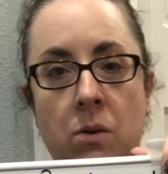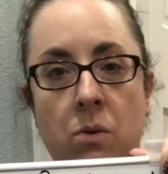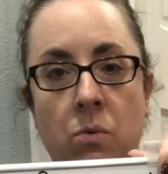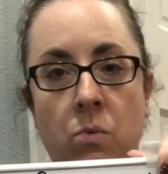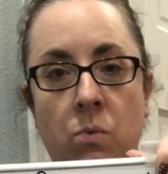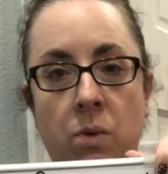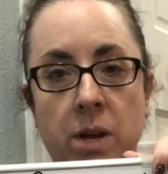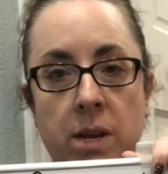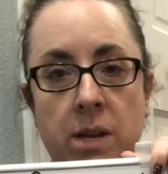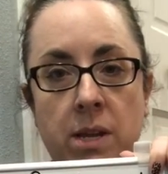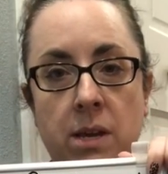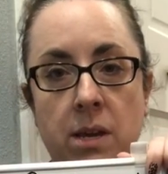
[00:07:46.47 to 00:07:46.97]

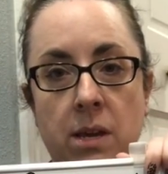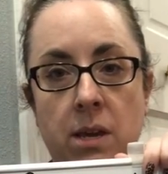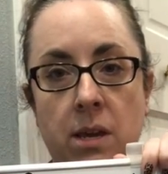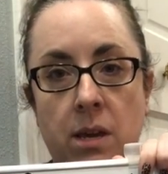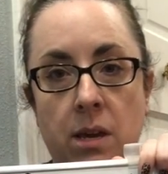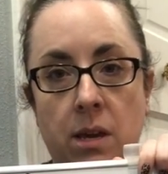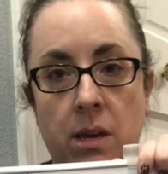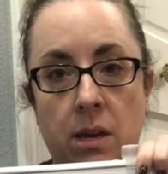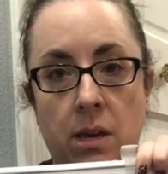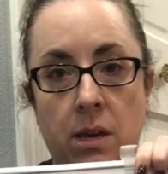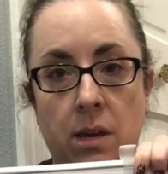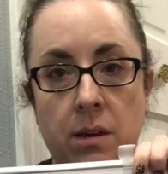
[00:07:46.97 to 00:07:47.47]
1
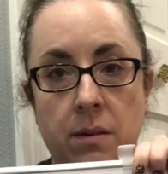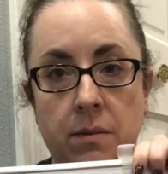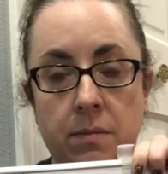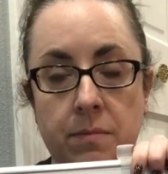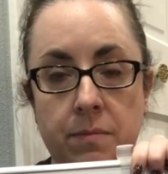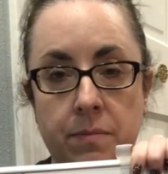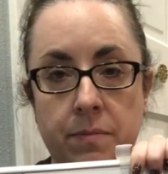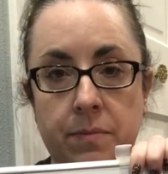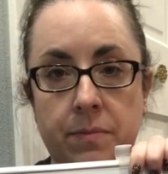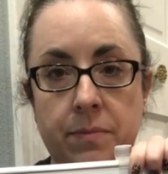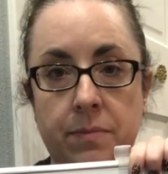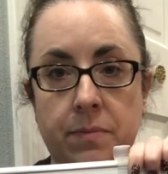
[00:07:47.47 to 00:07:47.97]
E,
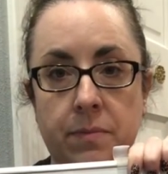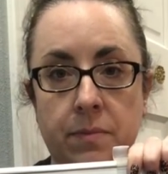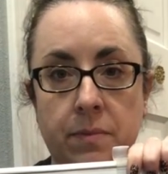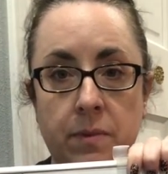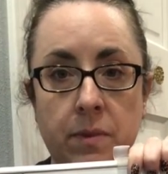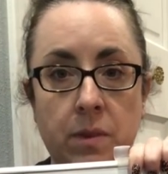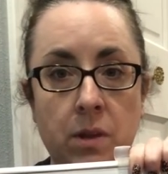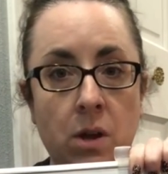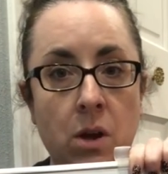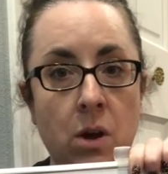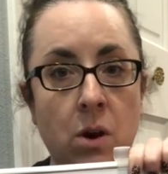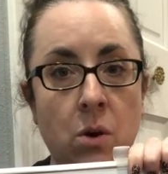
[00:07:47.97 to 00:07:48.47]

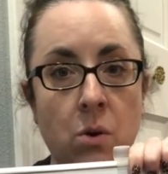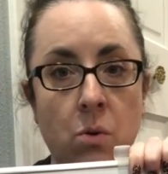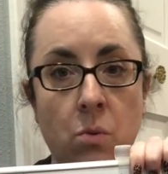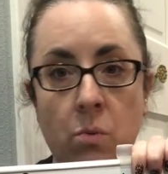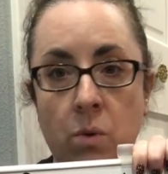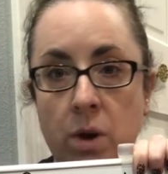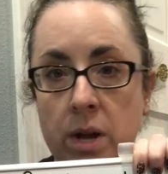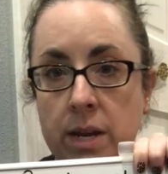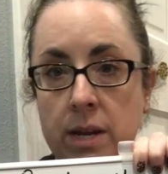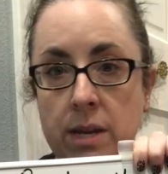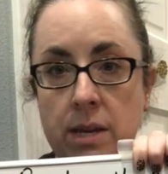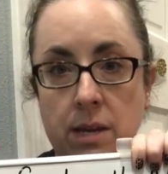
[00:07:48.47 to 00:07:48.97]

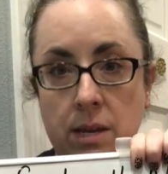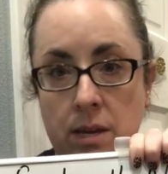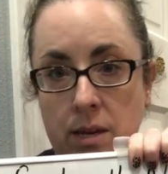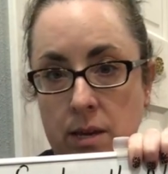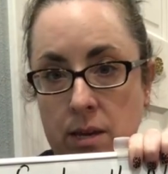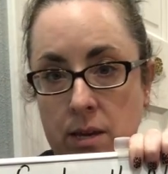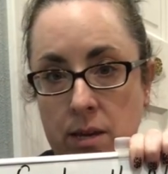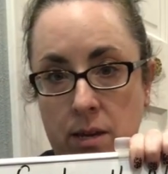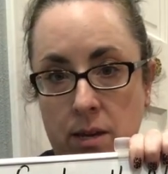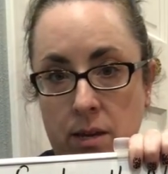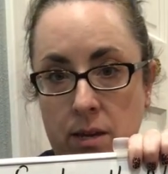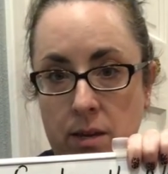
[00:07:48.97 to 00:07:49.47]
1
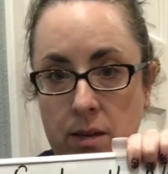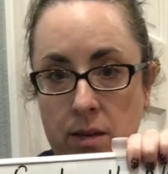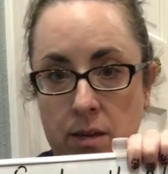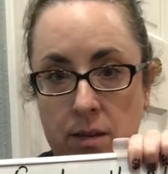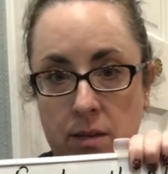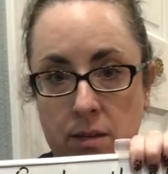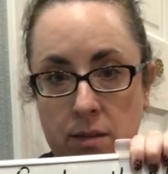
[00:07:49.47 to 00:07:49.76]
E.